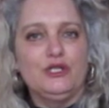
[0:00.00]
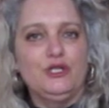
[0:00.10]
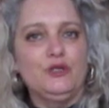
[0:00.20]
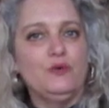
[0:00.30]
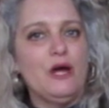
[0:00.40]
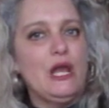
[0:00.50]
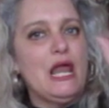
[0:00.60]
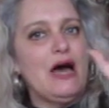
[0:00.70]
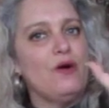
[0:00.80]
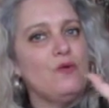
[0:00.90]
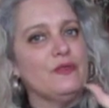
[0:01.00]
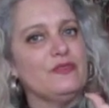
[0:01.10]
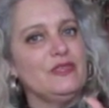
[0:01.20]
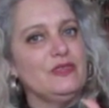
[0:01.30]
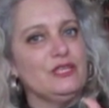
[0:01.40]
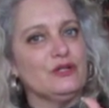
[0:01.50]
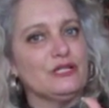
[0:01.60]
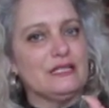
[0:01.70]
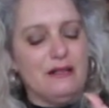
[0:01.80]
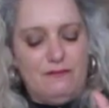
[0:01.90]
do you allow within
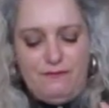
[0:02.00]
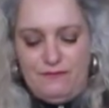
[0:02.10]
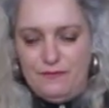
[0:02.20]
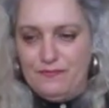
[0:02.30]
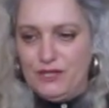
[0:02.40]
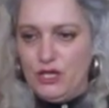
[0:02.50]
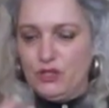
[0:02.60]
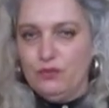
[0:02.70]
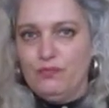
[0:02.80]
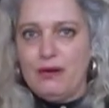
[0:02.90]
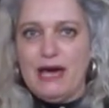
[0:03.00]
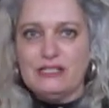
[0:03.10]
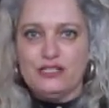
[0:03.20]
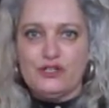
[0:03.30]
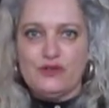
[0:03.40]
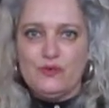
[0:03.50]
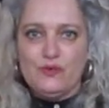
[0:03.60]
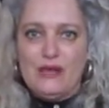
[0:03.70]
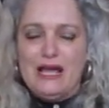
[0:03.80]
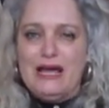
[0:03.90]
yourself to pass
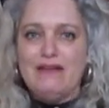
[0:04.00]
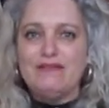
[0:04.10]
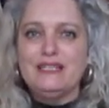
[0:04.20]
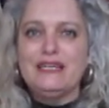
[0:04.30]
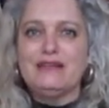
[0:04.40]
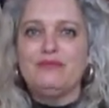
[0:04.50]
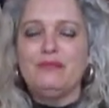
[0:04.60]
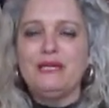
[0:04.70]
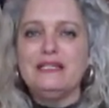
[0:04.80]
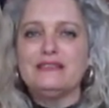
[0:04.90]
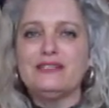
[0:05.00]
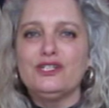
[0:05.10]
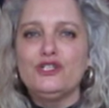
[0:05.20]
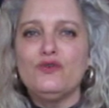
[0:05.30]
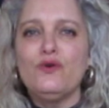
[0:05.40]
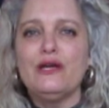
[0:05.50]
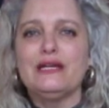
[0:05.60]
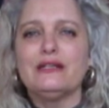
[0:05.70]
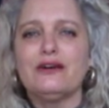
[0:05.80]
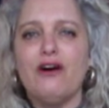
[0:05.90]
through, having that peace and joy
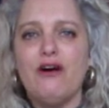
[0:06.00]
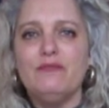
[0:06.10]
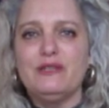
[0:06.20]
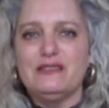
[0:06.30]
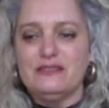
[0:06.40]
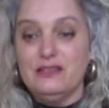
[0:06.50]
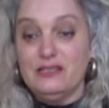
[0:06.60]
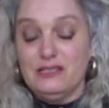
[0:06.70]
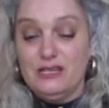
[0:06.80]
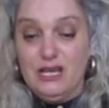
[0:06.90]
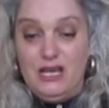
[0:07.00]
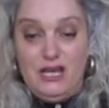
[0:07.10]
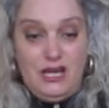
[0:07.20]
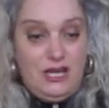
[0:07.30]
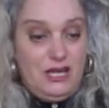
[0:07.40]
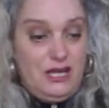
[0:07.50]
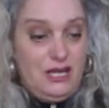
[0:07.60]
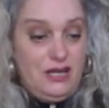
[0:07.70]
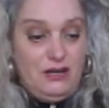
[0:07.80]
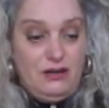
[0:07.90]
and calmness, not
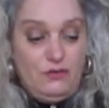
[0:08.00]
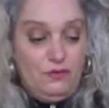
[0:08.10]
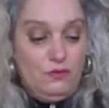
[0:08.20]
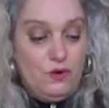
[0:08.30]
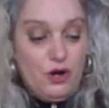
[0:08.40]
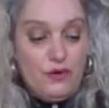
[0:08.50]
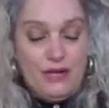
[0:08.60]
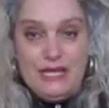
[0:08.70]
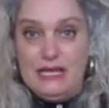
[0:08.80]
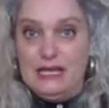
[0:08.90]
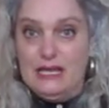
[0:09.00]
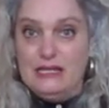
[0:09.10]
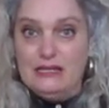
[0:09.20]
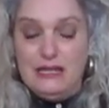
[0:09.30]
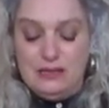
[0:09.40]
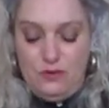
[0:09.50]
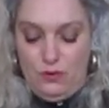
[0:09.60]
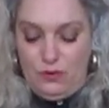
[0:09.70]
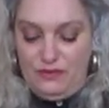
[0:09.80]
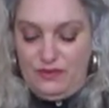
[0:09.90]
uh, worrying and, and
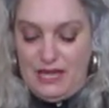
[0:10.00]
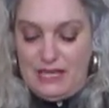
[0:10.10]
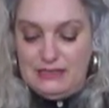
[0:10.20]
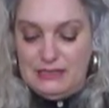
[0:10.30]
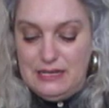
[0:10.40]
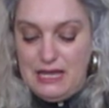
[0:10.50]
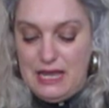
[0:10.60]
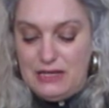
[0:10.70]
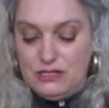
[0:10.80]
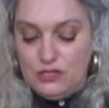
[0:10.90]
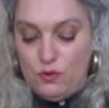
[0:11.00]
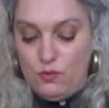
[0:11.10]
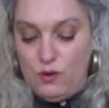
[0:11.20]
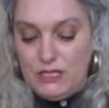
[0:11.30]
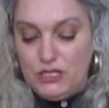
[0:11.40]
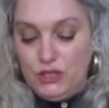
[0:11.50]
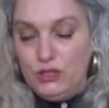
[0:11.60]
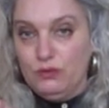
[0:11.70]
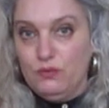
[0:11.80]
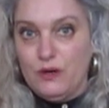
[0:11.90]
all of that. And so what do
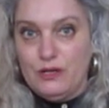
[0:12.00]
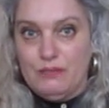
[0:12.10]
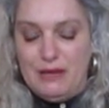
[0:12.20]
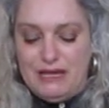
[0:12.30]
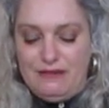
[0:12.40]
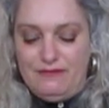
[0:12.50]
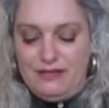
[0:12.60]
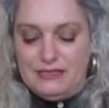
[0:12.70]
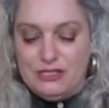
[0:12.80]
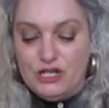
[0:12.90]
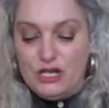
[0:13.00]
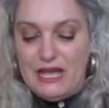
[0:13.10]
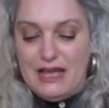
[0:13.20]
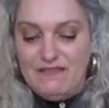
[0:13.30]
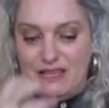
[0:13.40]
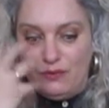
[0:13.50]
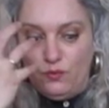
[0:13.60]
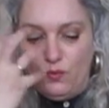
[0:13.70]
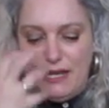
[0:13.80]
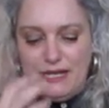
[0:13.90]
you want to manifest? You're going to have that
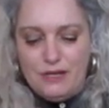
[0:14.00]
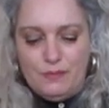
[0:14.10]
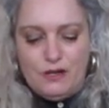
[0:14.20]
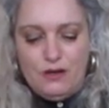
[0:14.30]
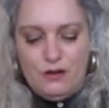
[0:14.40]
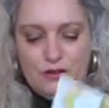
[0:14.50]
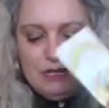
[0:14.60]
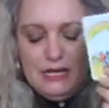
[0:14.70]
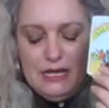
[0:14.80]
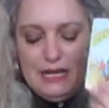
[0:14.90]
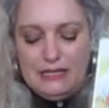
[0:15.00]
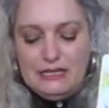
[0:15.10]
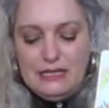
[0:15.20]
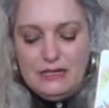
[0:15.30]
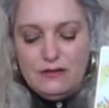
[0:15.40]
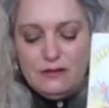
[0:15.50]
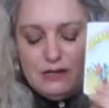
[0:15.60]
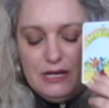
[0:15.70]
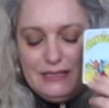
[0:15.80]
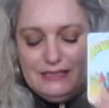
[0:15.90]
wake-up call. And here,
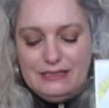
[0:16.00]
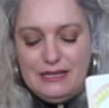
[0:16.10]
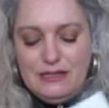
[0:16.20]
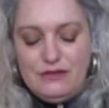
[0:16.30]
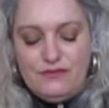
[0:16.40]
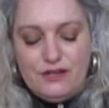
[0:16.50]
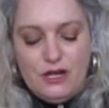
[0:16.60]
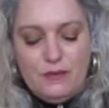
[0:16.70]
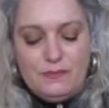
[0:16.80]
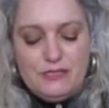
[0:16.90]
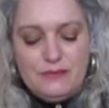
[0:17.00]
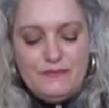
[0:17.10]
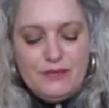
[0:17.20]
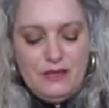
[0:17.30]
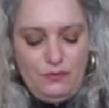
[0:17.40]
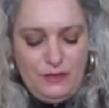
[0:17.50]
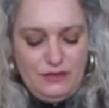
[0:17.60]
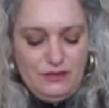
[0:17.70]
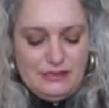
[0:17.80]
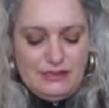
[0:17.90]
Ten of Cups
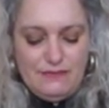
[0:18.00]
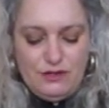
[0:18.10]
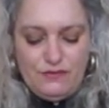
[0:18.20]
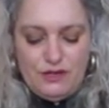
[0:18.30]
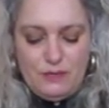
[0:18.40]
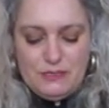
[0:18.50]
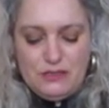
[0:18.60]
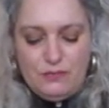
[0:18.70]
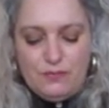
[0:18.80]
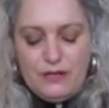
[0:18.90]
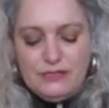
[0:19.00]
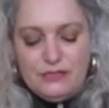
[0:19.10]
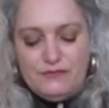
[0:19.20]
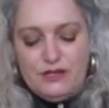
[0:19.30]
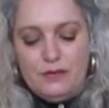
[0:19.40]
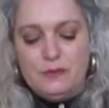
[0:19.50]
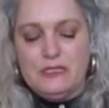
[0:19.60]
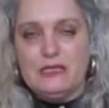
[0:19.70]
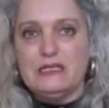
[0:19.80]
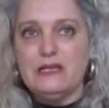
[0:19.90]
with the Seven of Cups and the Prince of Cups,
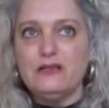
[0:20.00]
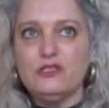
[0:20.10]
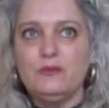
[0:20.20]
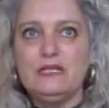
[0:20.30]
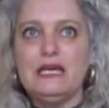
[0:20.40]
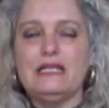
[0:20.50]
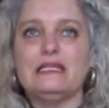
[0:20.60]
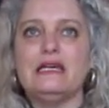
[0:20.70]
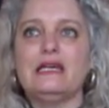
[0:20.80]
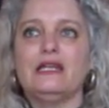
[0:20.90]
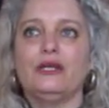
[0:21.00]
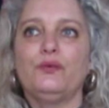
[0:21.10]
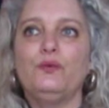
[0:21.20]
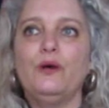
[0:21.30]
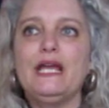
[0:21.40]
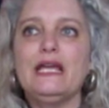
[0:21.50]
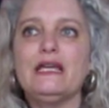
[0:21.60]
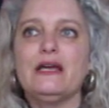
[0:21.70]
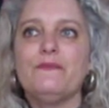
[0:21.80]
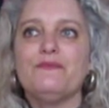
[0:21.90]
that tells me that the way,
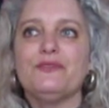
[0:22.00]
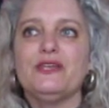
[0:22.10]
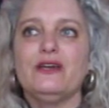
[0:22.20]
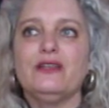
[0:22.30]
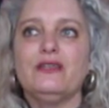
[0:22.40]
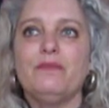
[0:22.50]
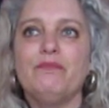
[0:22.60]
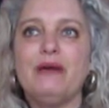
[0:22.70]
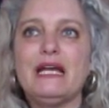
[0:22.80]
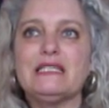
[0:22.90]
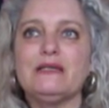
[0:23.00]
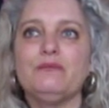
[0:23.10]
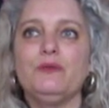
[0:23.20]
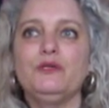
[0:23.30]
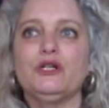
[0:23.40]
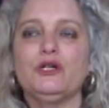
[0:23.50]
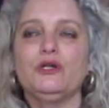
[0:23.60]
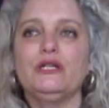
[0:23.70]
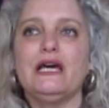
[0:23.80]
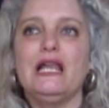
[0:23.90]
the maximum you
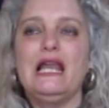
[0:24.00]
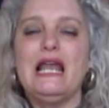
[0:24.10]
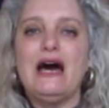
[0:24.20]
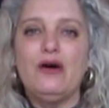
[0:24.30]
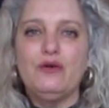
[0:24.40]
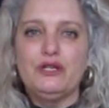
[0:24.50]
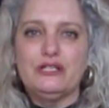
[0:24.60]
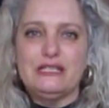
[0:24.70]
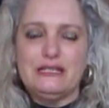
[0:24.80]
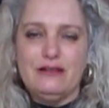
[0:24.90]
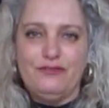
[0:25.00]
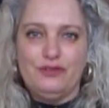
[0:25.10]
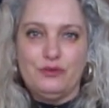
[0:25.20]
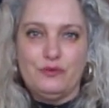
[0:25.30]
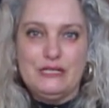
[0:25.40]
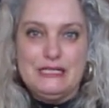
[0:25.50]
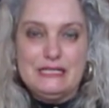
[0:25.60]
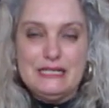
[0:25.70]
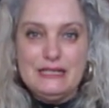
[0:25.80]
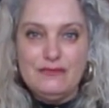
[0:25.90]
could allow yourself to
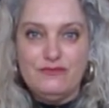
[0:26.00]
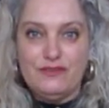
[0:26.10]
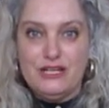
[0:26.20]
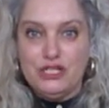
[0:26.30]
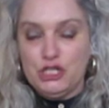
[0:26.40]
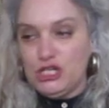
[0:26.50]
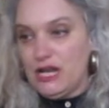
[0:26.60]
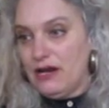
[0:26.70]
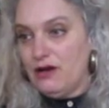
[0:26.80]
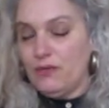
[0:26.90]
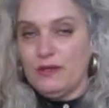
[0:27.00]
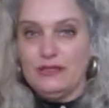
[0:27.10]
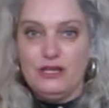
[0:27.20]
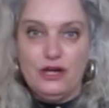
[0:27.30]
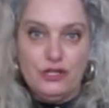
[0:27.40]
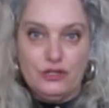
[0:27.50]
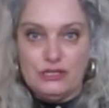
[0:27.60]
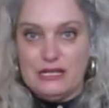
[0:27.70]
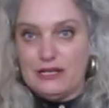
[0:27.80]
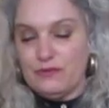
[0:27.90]
receive and share with the
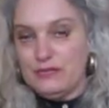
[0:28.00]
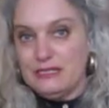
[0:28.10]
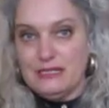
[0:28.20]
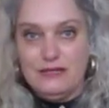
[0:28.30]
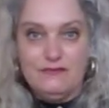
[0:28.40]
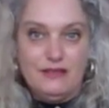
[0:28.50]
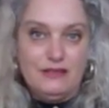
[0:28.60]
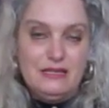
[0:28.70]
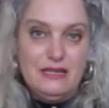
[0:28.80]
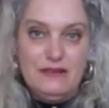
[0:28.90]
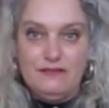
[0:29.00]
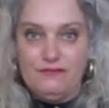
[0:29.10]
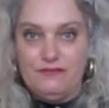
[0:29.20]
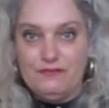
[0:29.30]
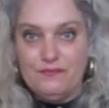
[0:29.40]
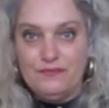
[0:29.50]
others, like receive and give,